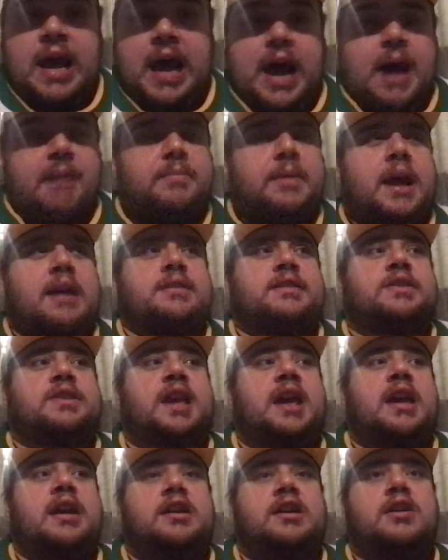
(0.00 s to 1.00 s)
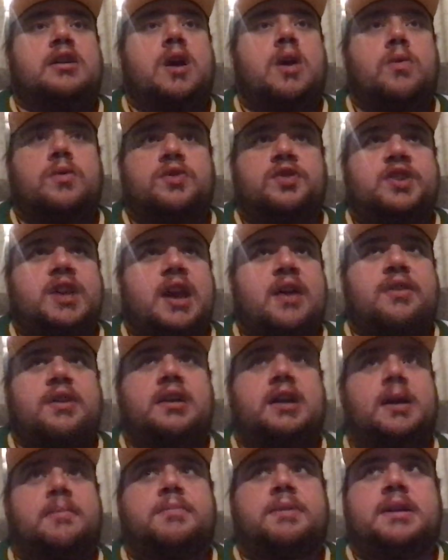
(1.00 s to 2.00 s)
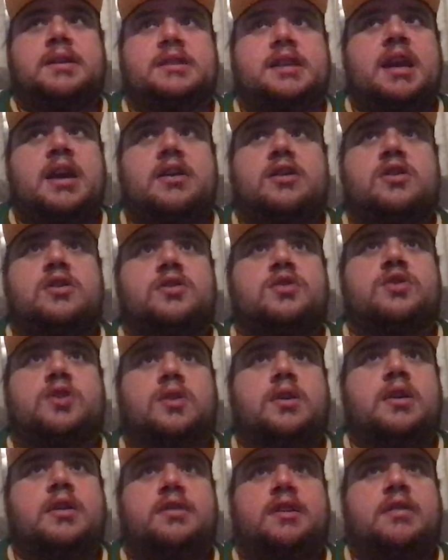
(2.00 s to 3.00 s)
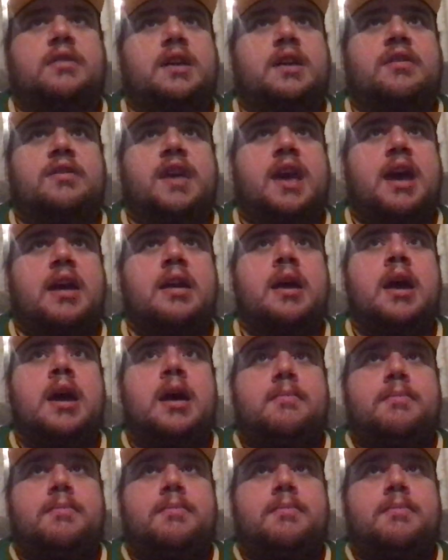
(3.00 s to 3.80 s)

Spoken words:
I'm not saying, we're Stanley Cup contenders or anything like that.